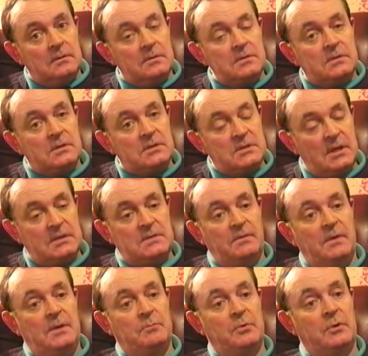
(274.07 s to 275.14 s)

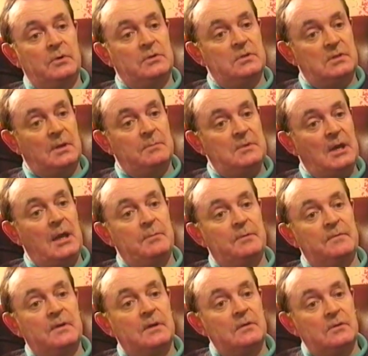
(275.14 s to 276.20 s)
successfully brought to some type
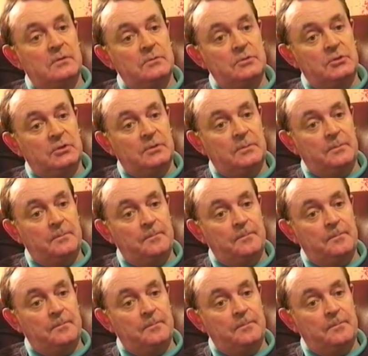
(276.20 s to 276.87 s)
of conclusion.